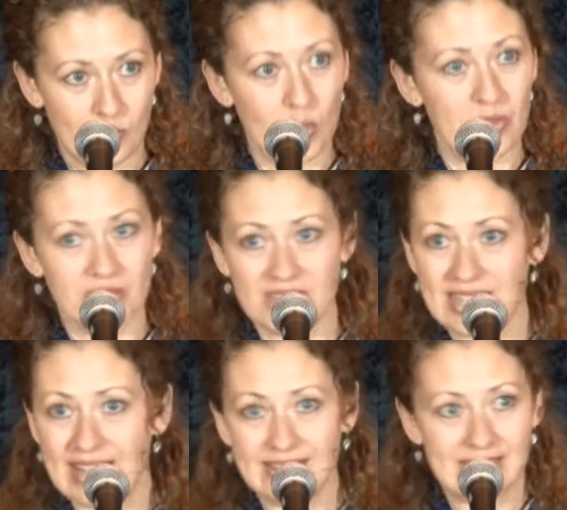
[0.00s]
or their
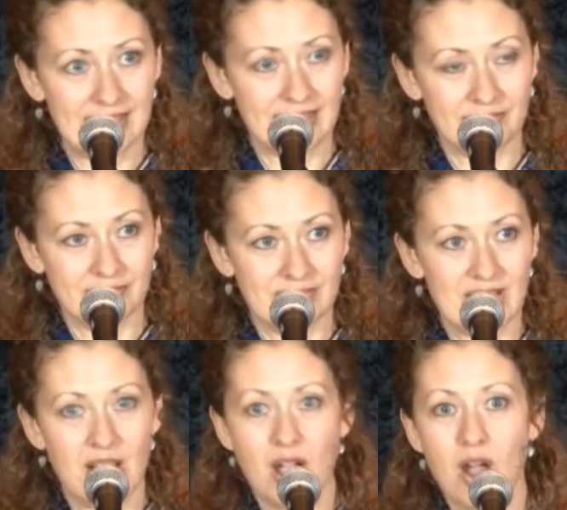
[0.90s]
sanity
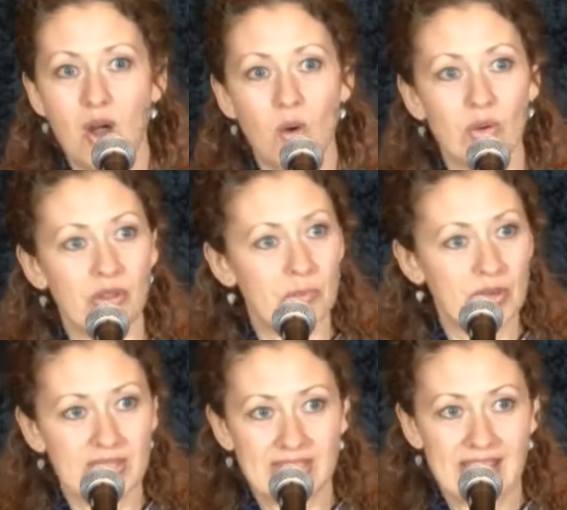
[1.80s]
or their
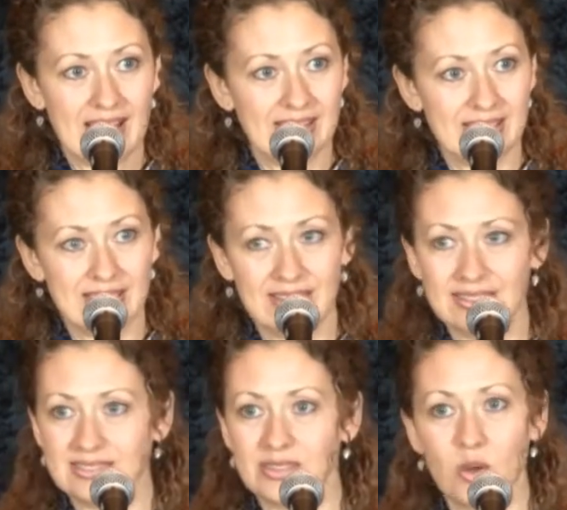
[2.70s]

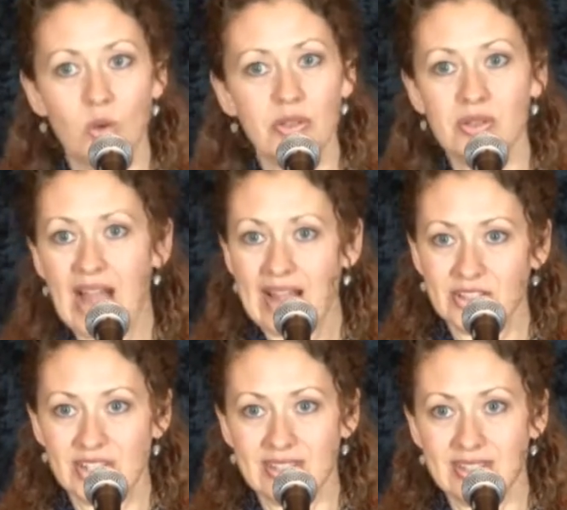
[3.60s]
personality or their
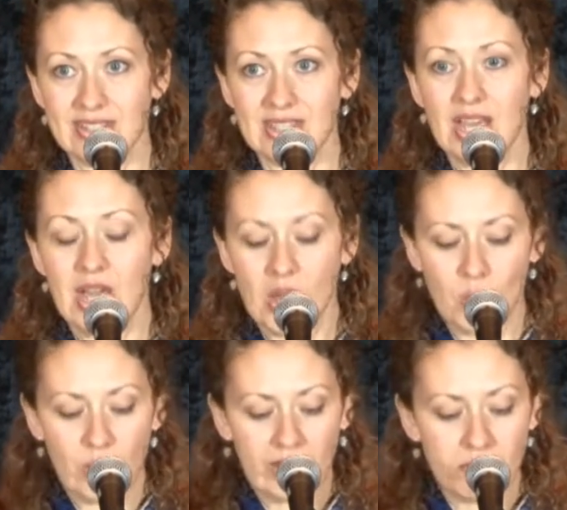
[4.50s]
actions.
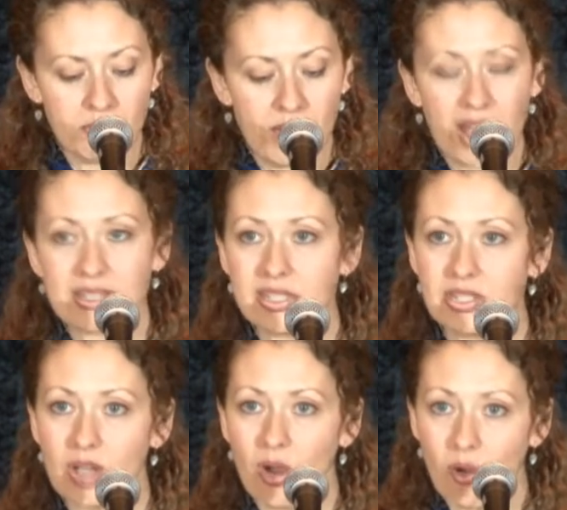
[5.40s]
We
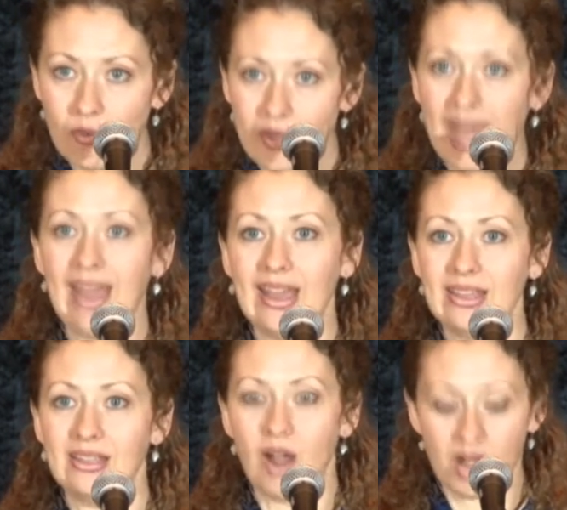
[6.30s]
must
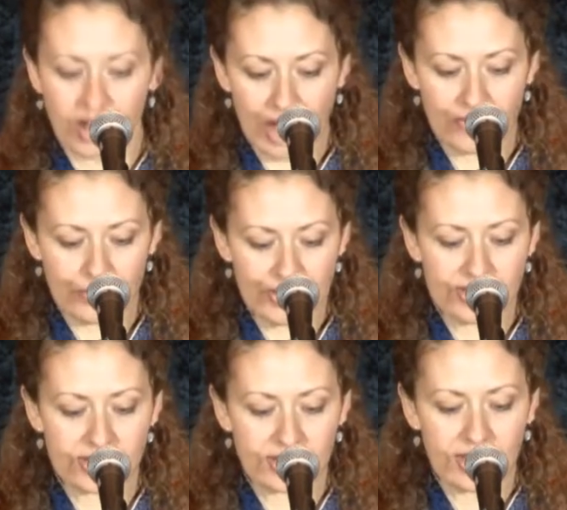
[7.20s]
obey our
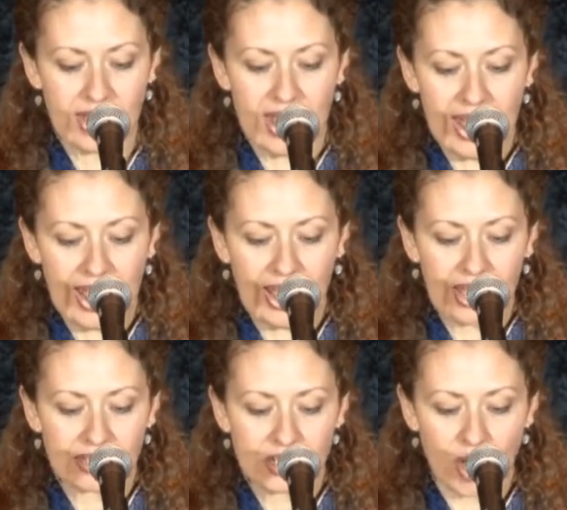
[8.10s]
government
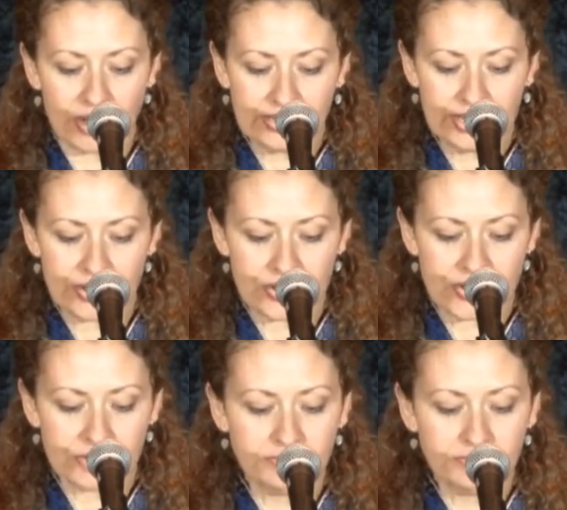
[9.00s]
and our leaders.